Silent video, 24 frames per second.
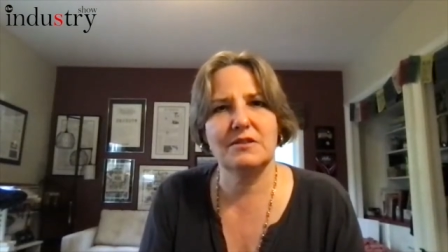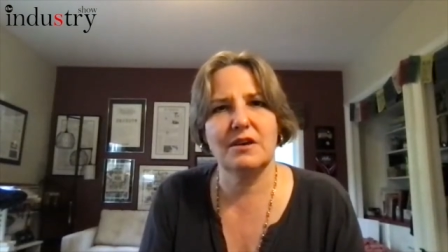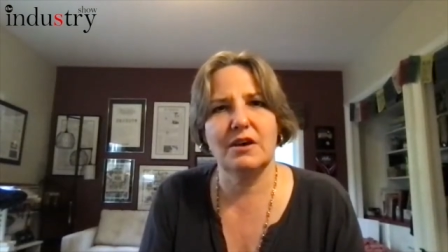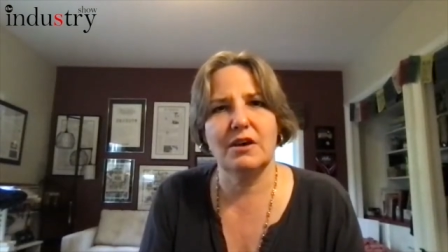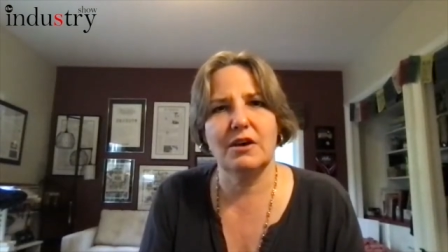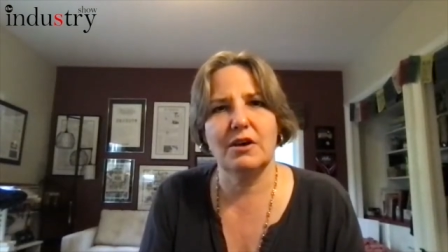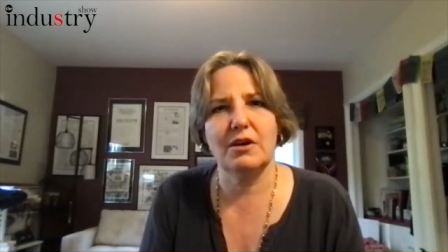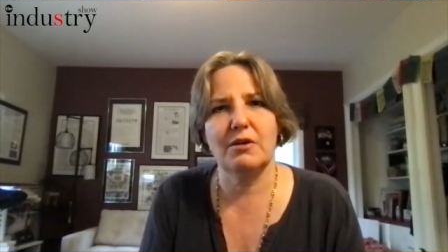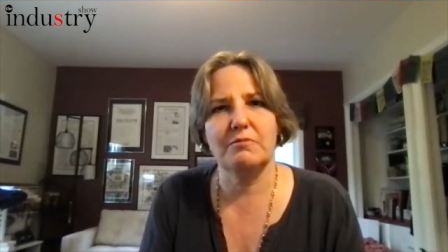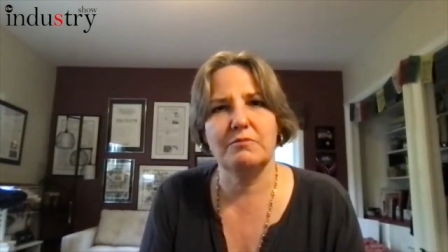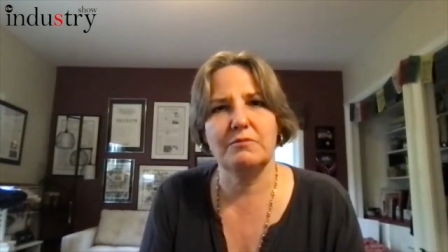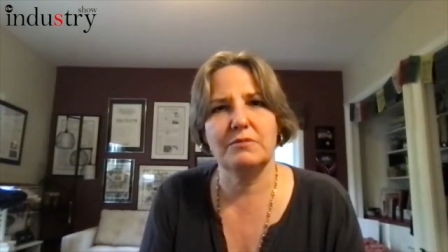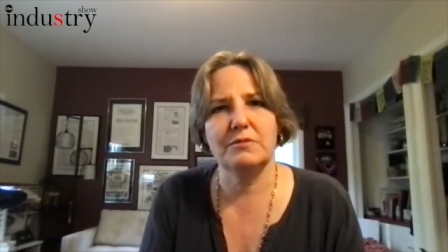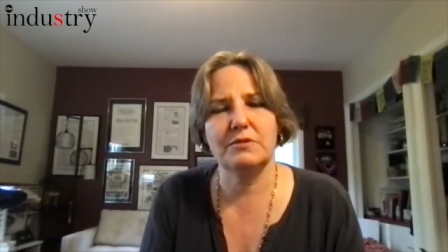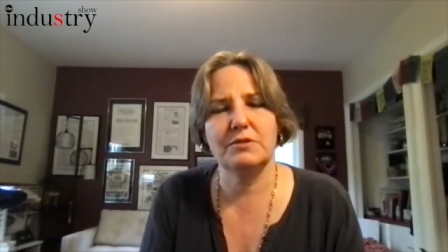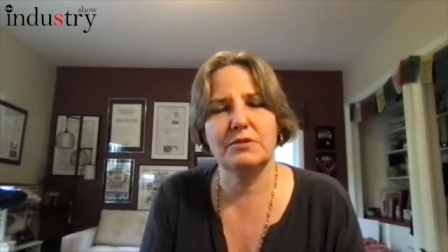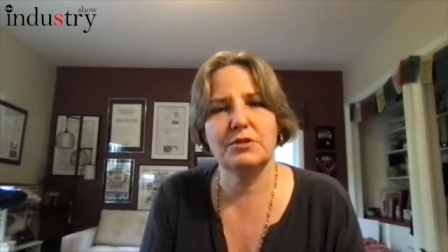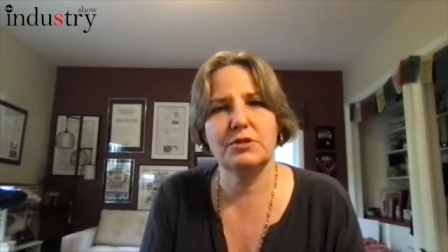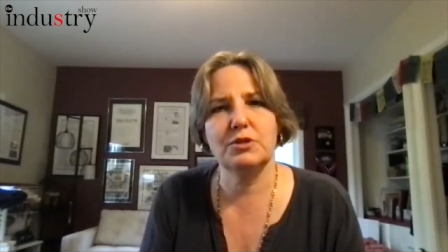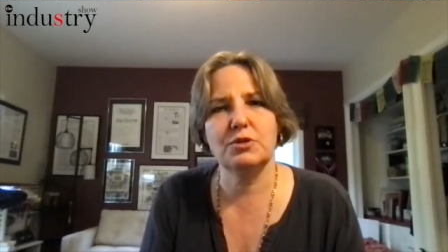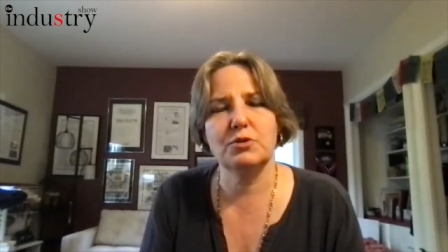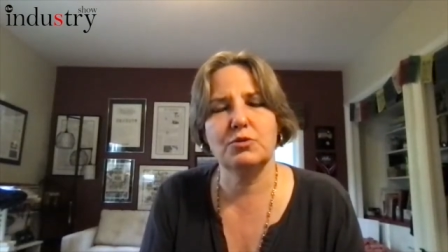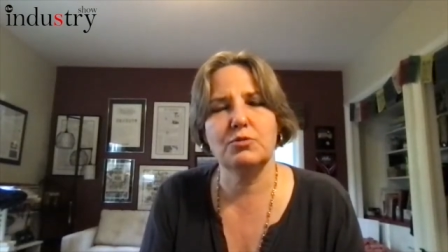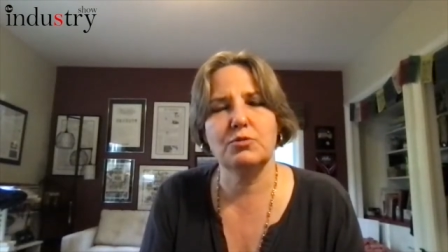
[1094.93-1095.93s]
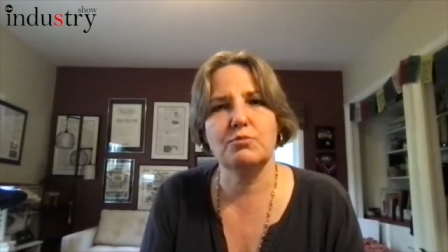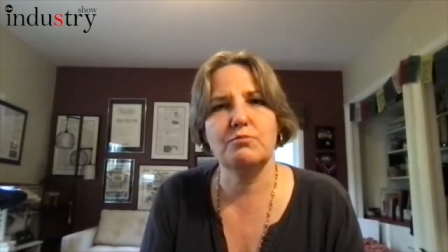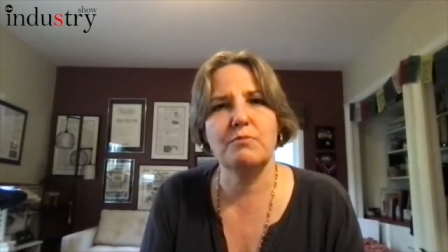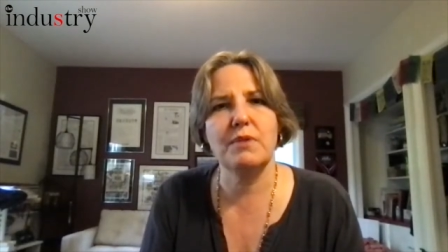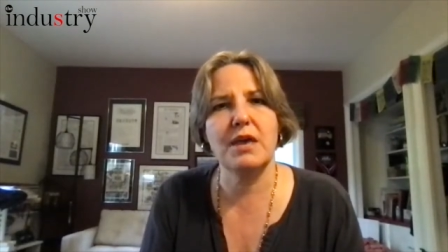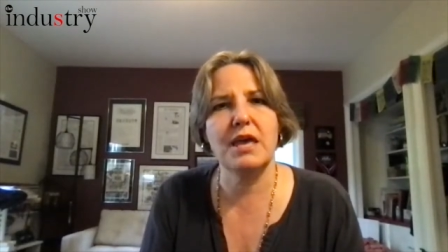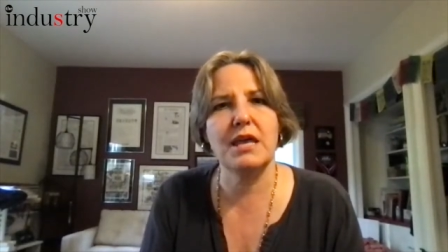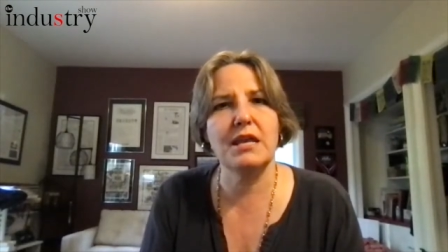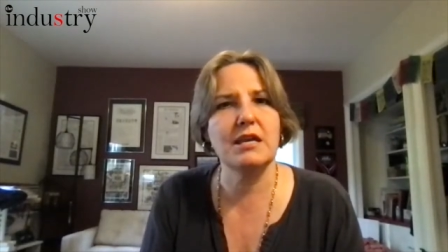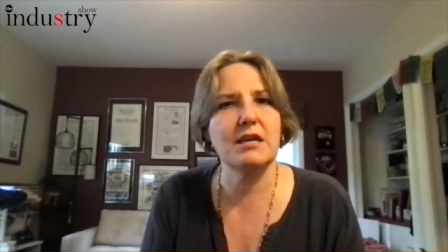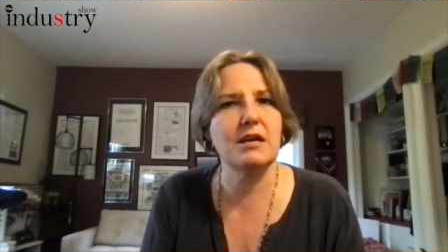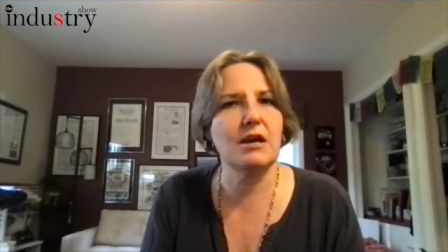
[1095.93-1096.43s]
to
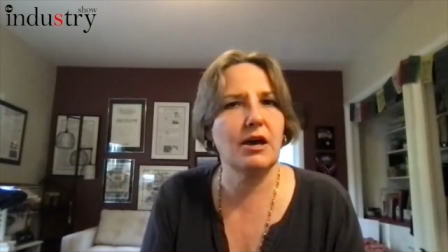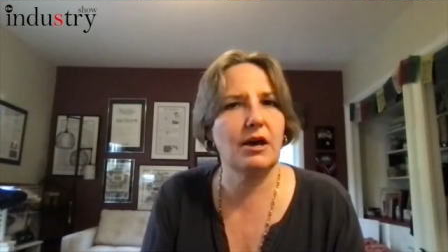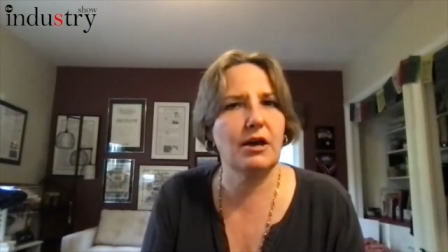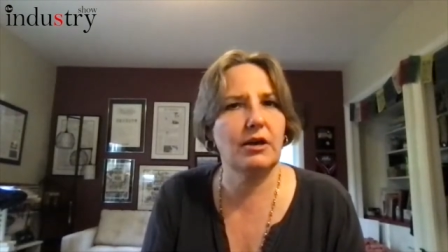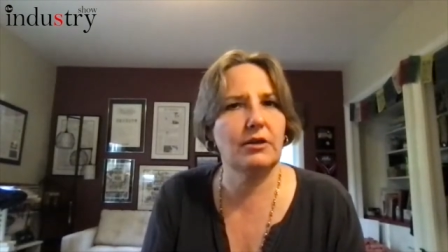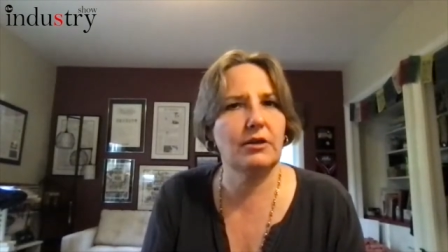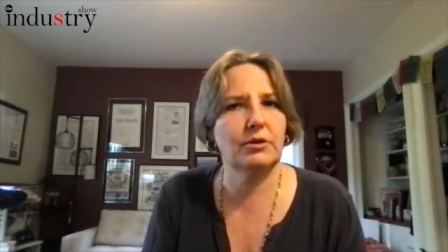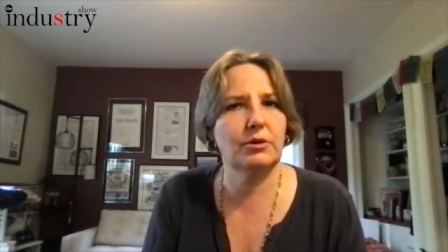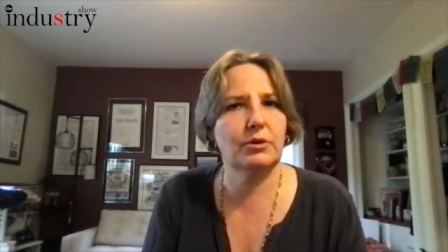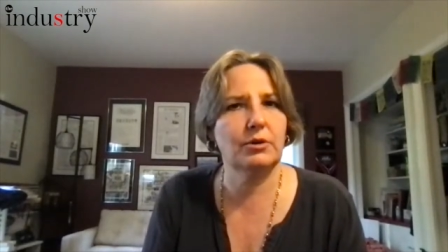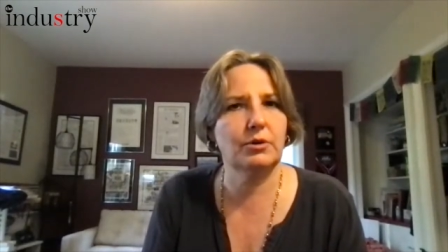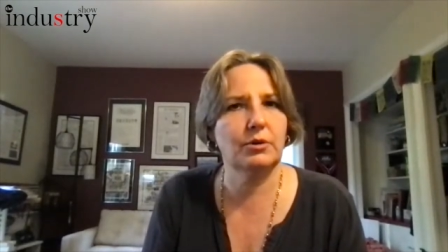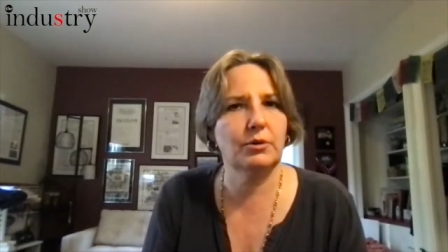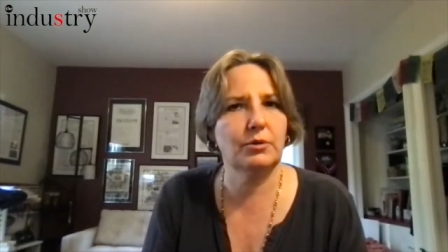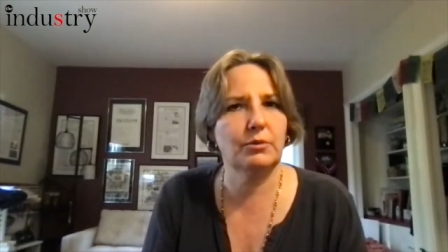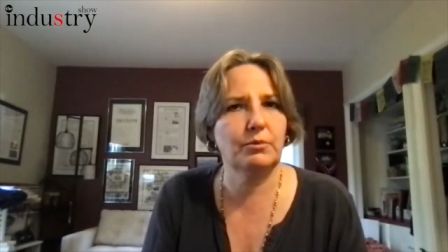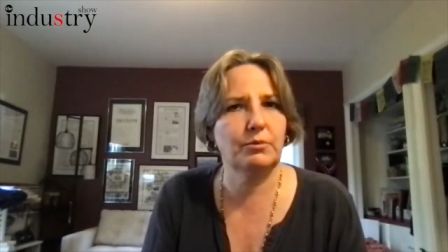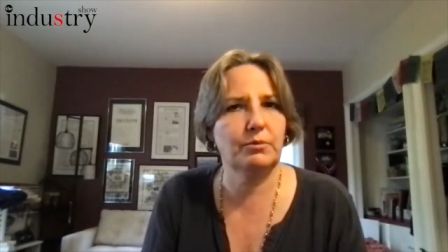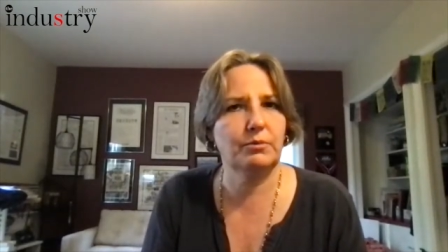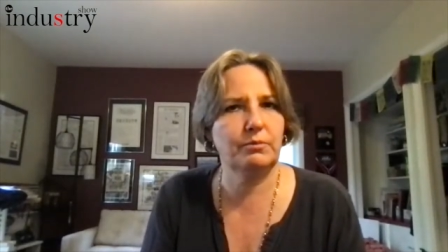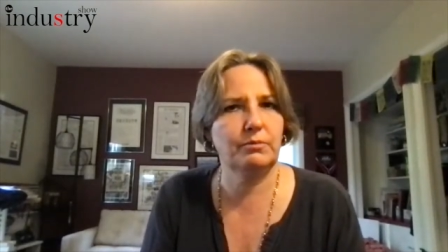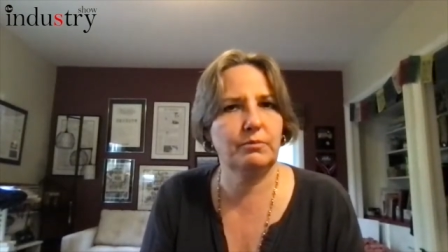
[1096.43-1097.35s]
many other